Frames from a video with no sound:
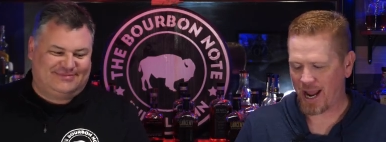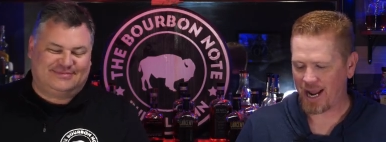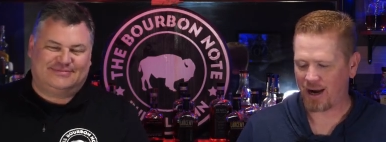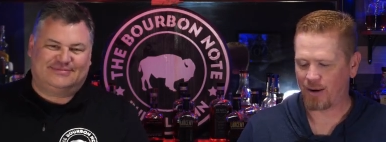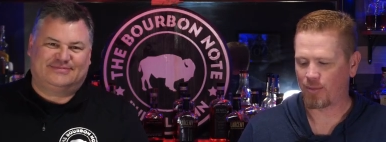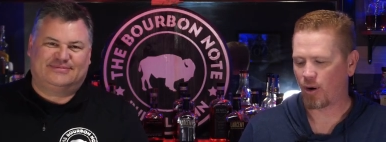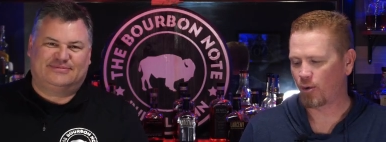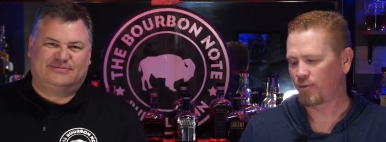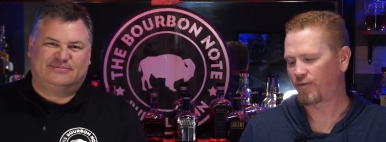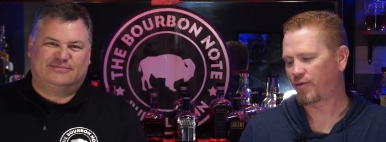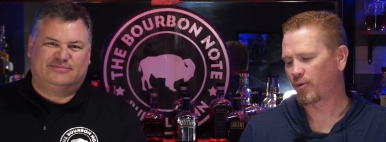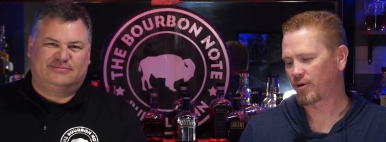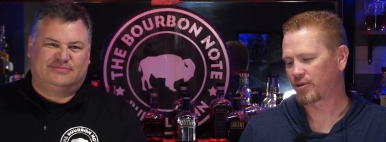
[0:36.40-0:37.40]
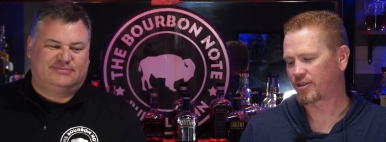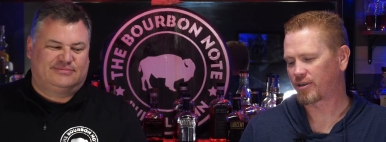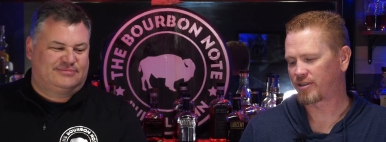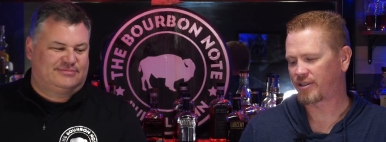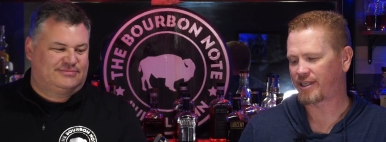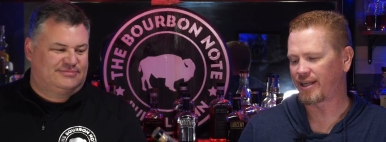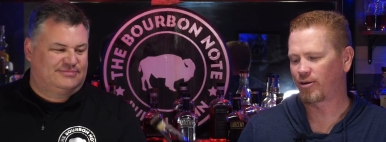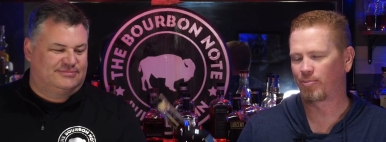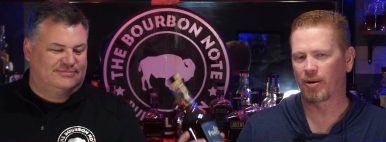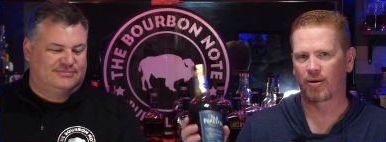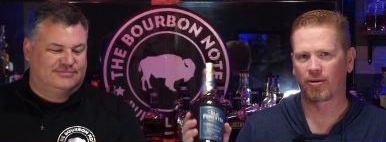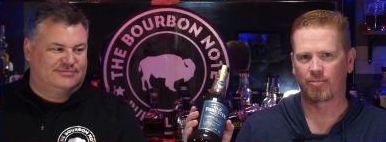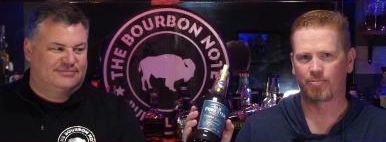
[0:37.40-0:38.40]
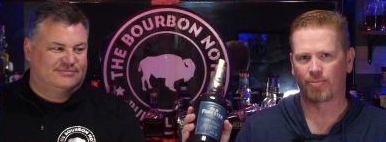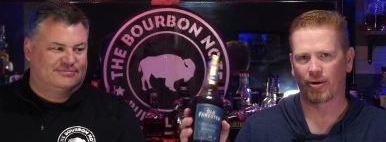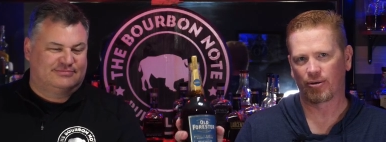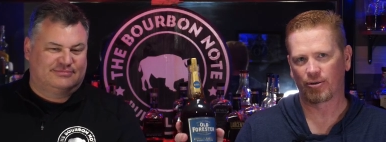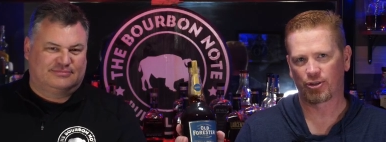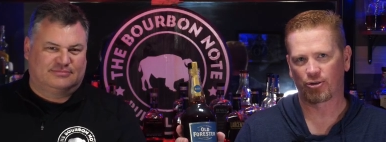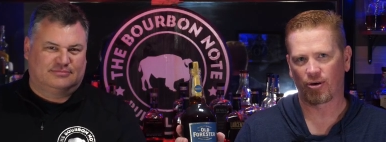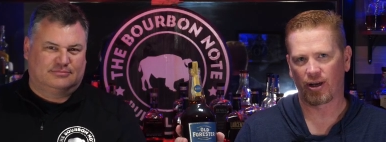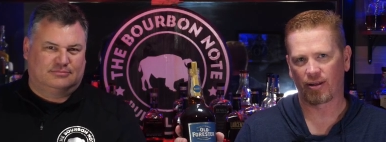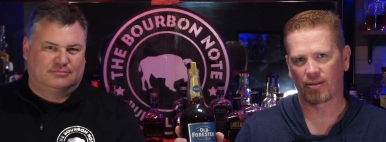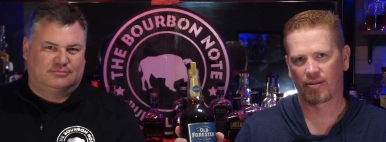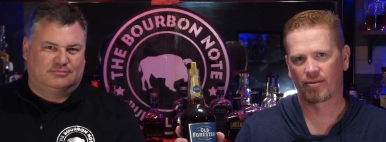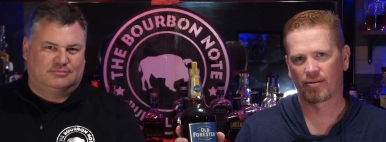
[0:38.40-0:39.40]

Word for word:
Speaker 1: bam, Old Forester Single Barrel Barrel Strength.